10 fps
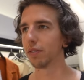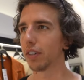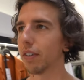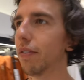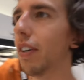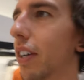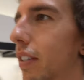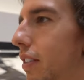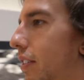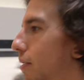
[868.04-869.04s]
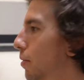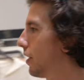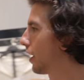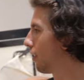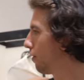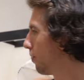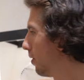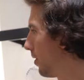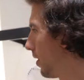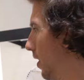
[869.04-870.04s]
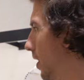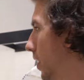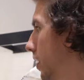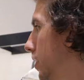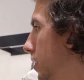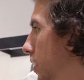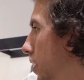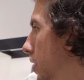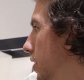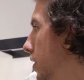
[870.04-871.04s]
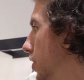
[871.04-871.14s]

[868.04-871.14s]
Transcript: fucking vests. We're digging through the